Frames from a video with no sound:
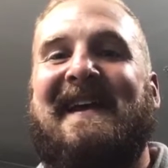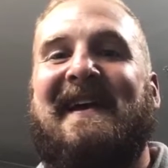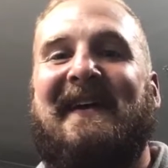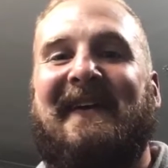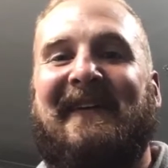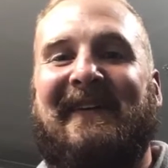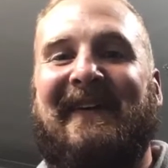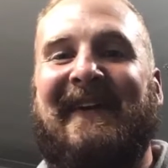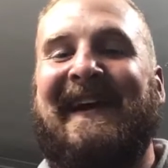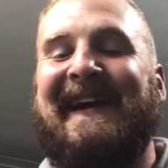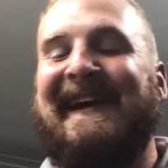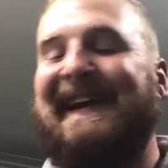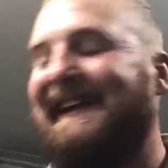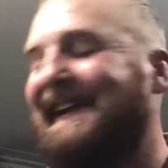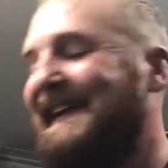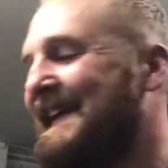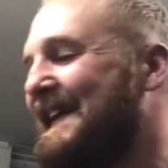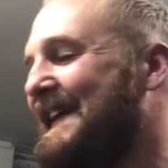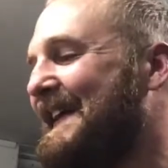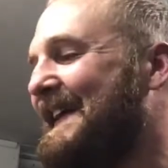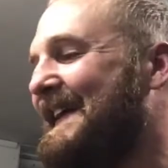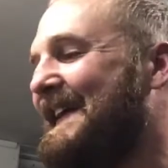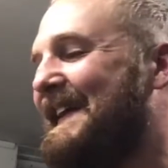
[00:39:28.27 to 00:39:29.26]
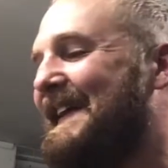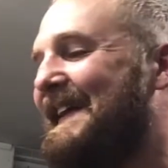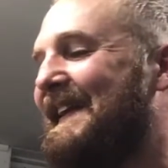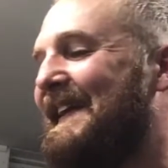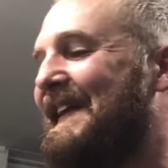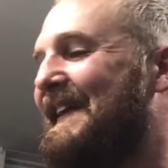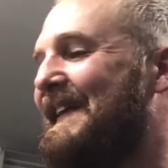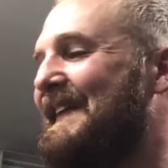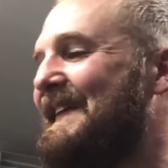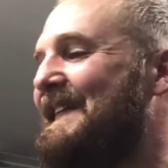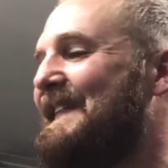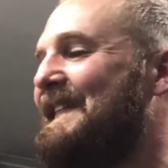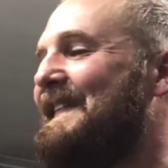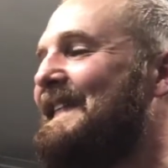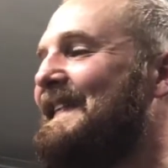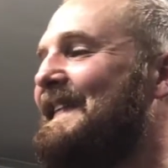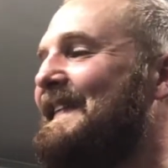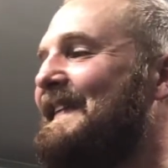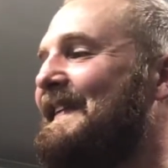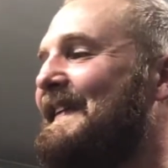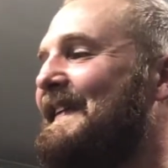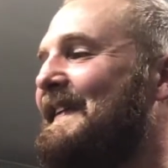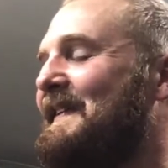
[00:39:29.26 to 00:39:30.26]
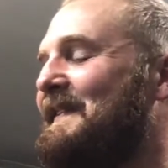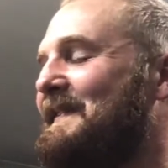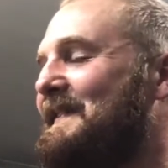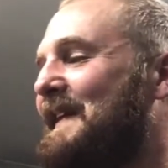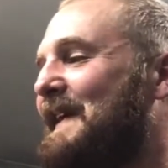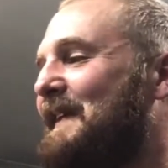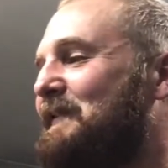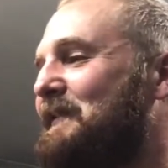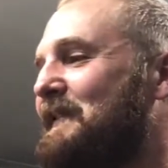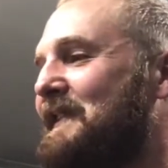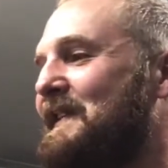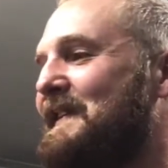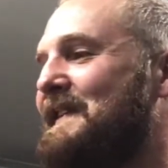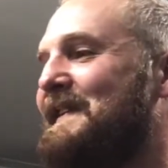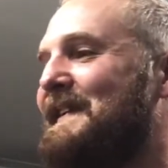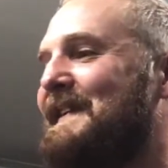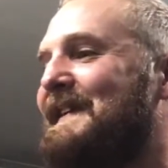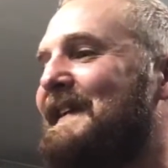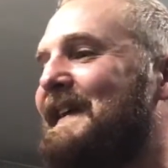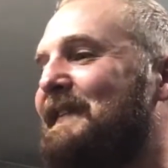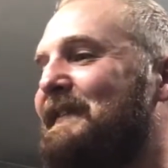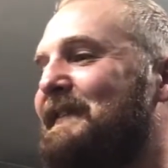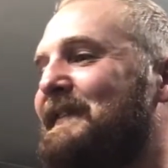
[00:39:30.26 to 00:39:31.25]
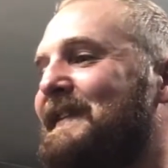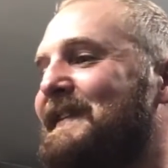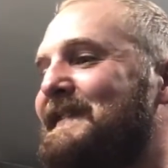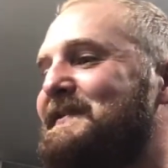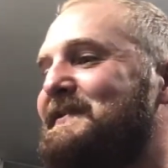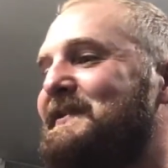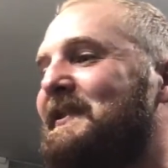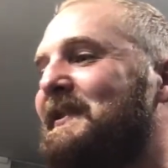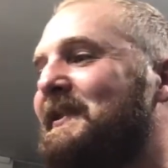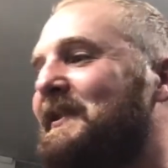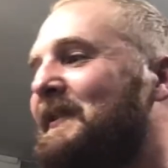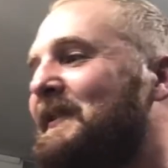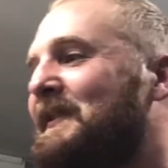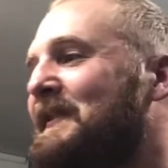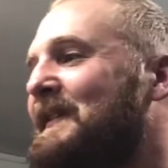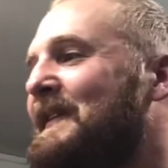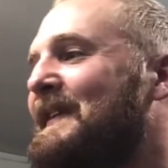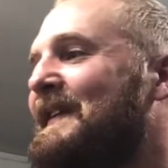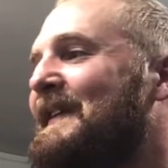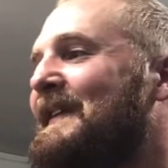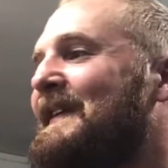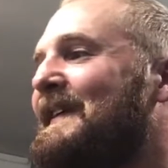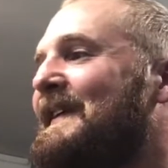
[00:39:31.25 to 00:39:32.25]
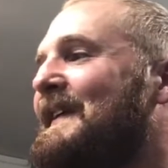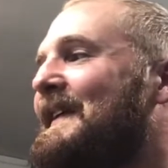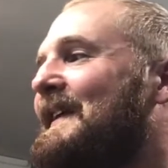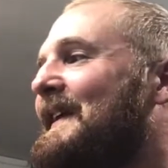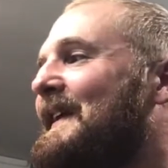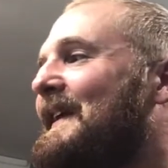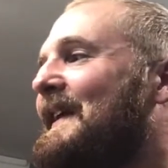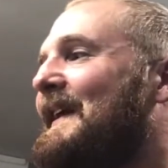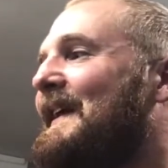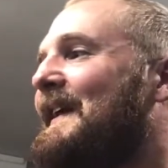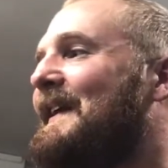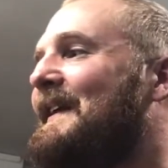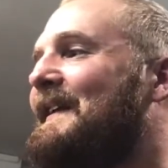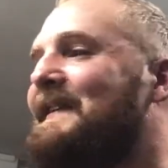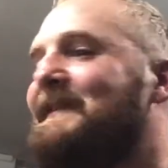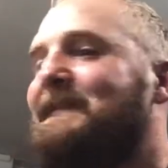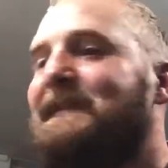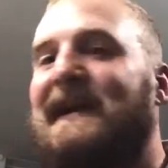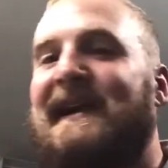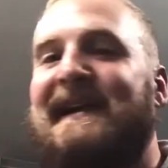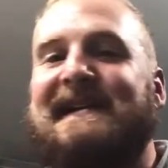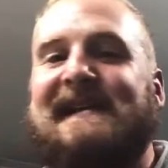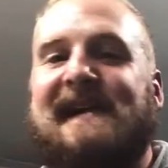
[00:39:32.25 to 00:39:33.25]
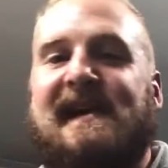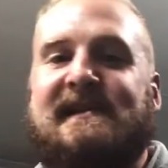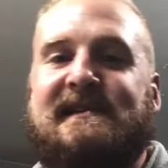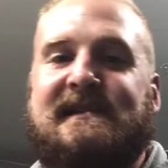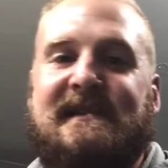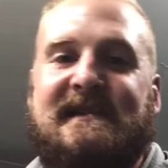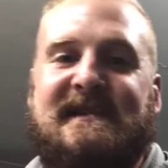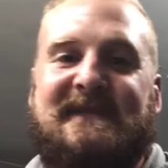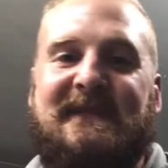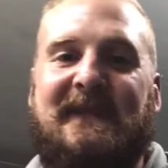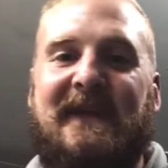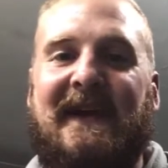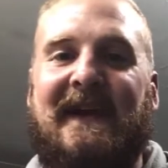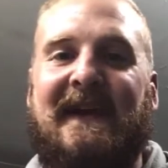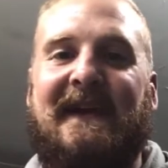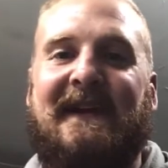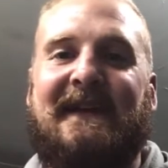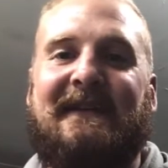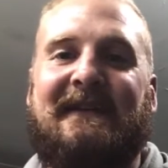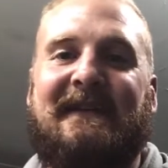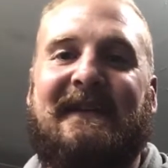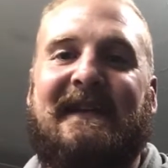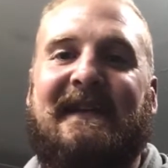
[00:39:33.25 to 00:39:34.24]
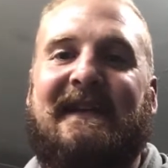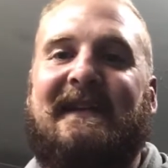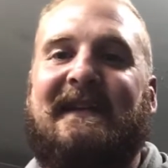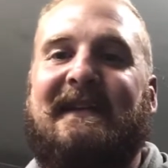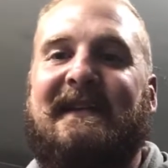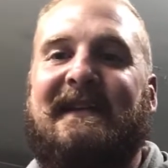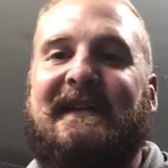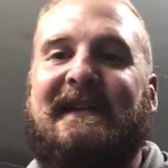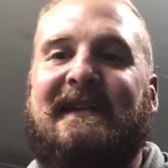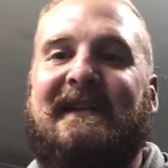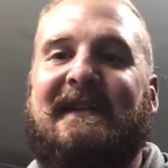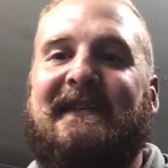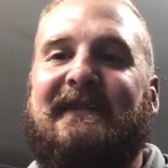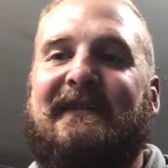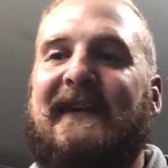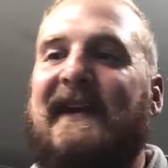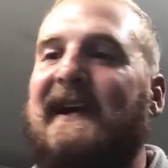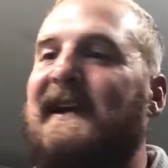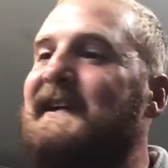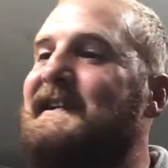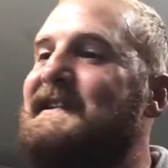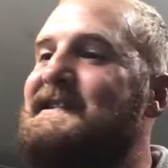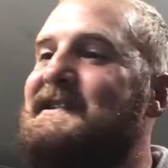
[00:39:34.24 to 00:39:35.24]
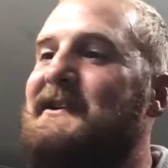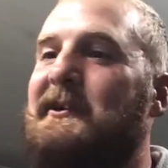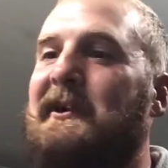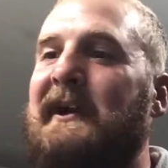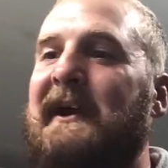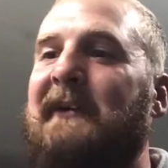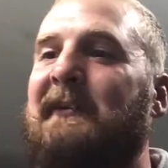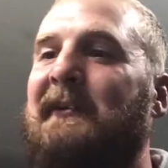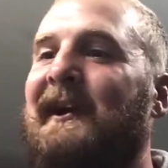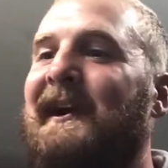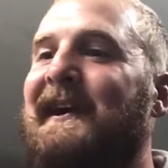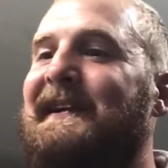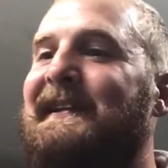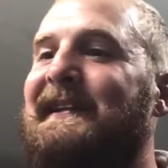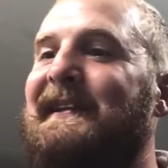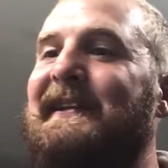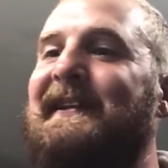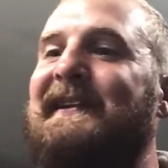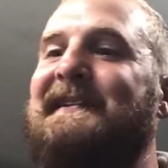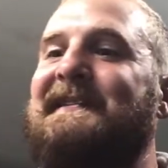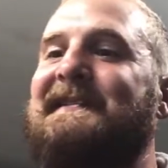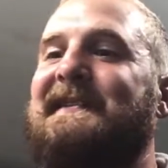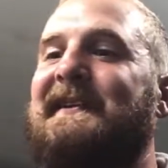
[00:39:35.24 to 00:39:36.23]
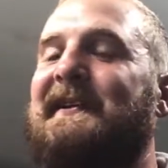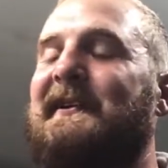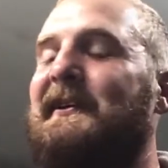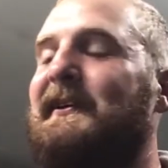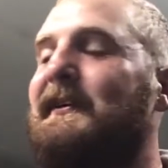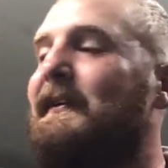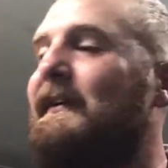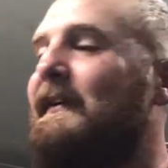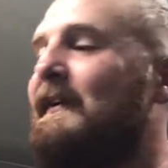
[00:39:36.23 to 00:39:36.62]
Right. No, definitely true. My attention span varies quite widely, so